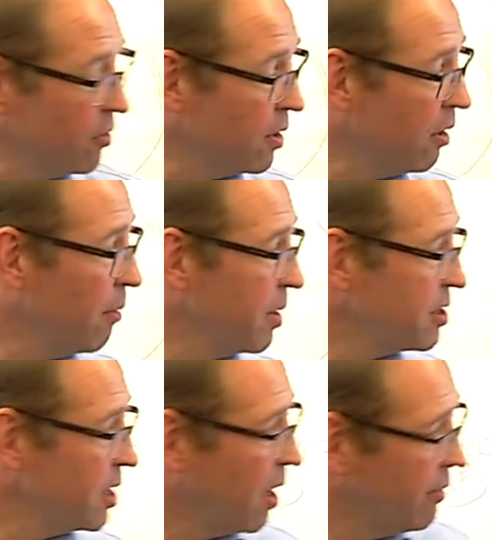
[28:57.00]
of the
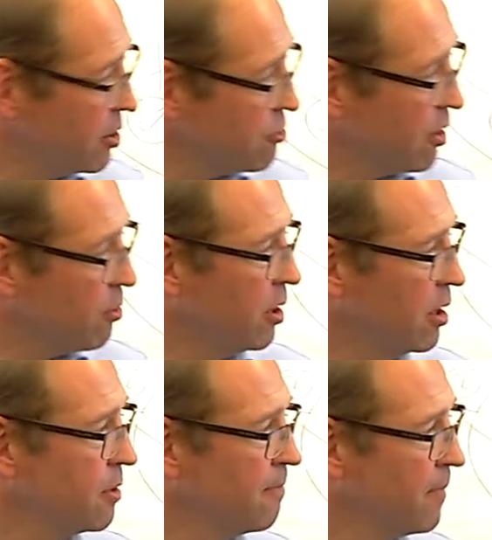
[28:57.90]
liability cover that's
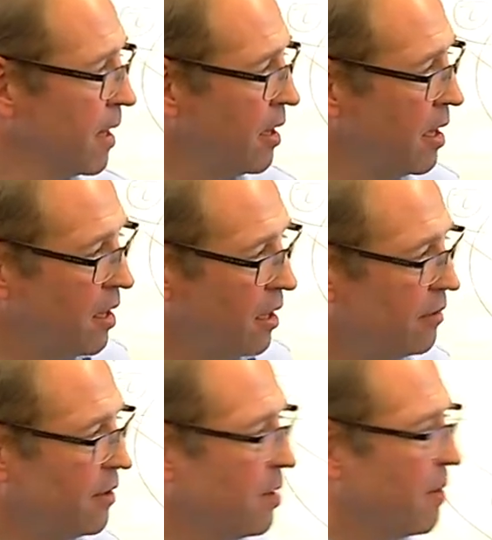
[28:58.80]
required.
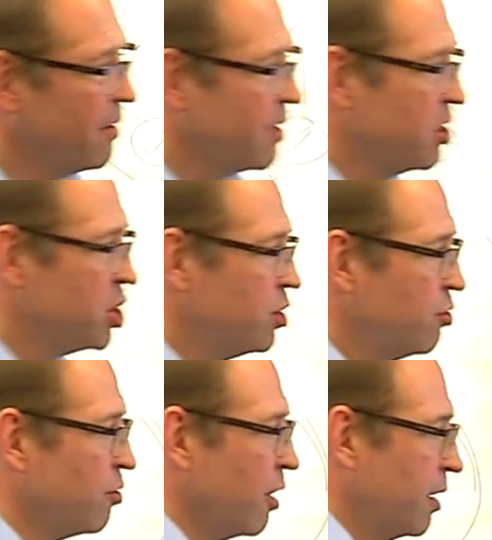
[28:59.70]
And think about the
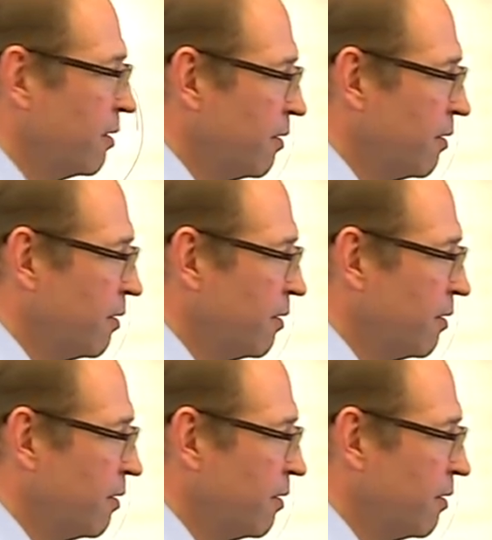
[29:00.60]
insurer